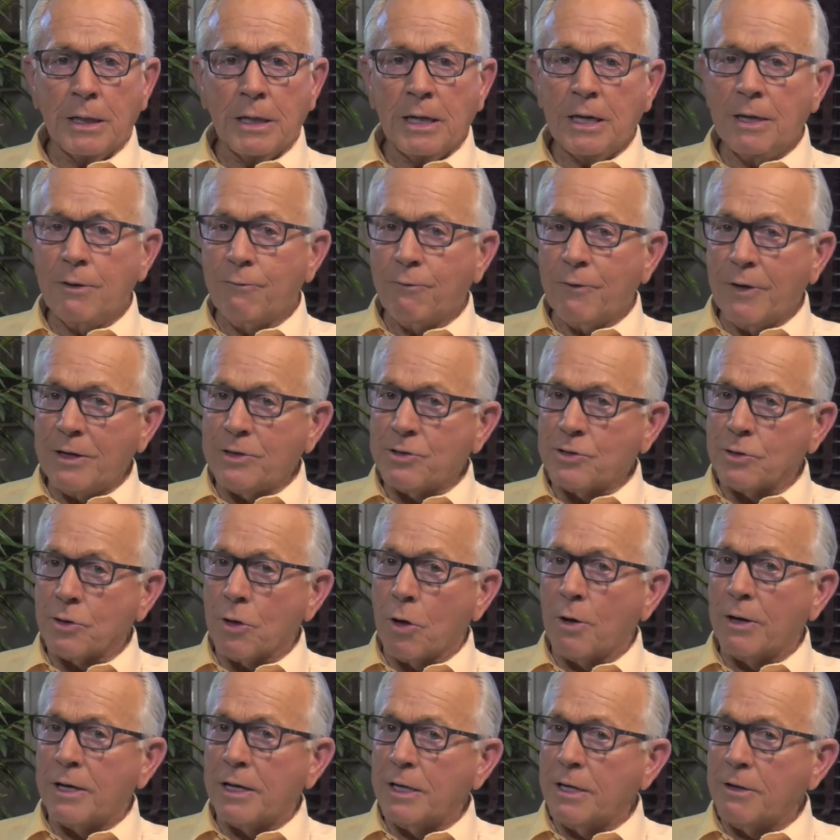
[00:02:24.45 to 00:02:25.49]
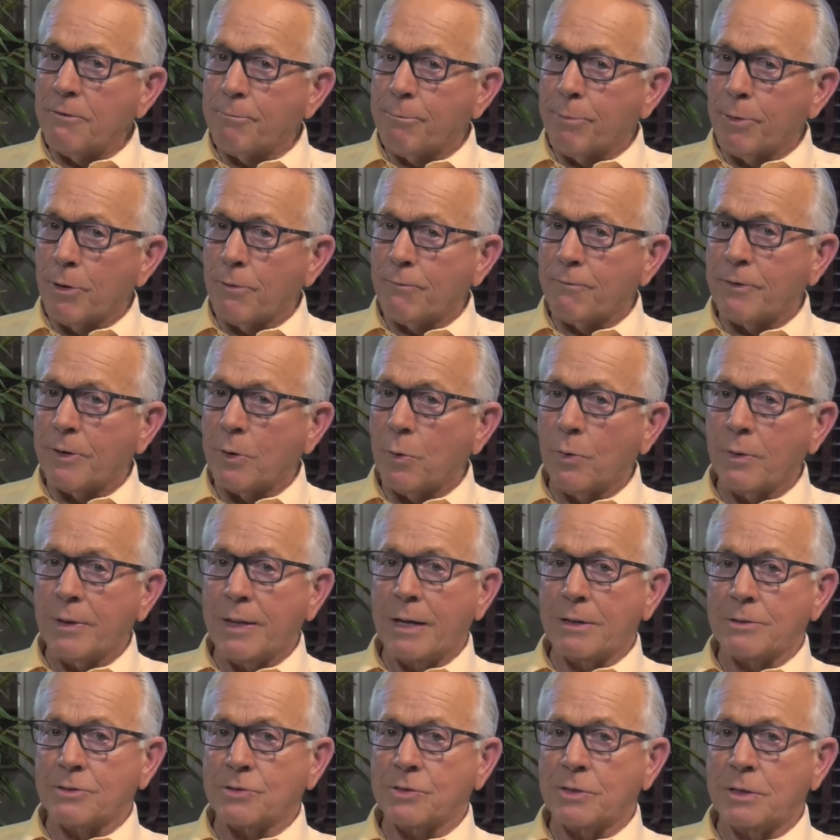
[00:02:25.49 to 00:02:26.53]
He faced it all and he lived perfect
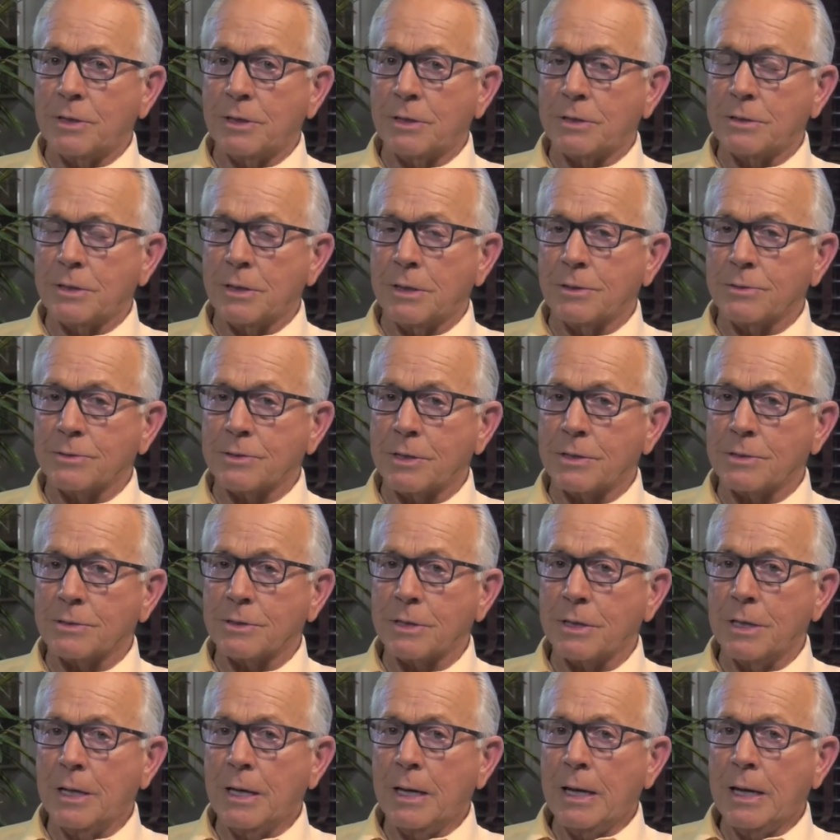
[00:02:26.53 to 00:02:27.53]
without sin, it tells us.